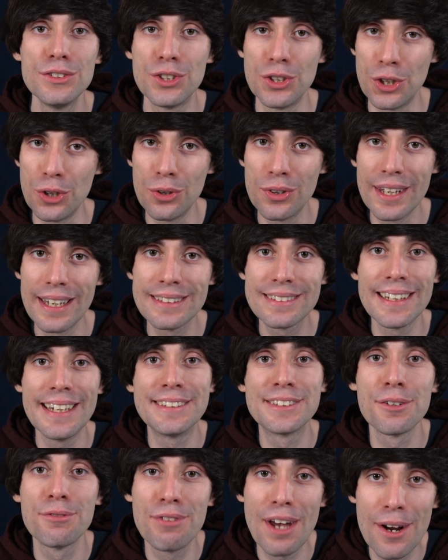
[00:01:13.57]
To do this,
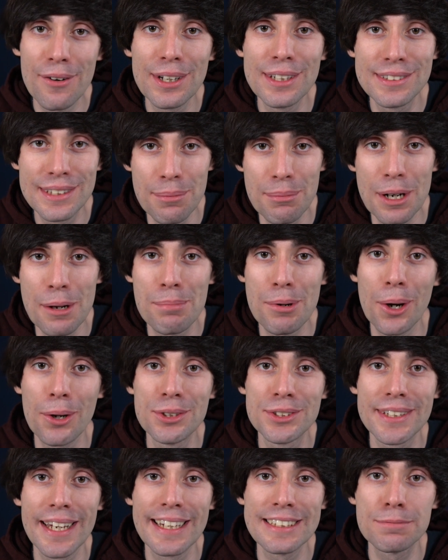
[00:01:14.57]
it's a very similar
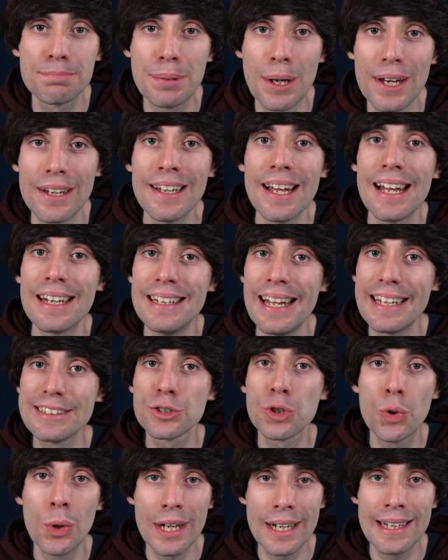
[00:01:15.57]
process, but
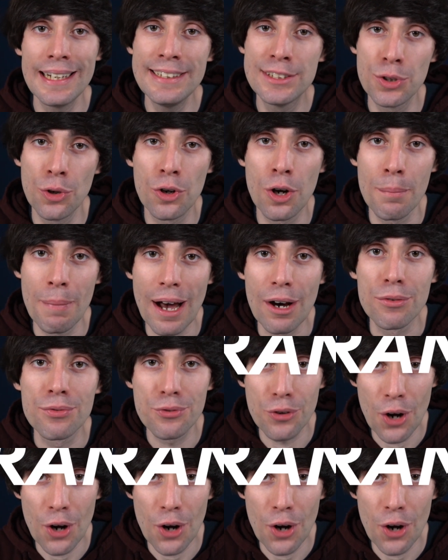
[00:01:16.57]
let's quickly talk about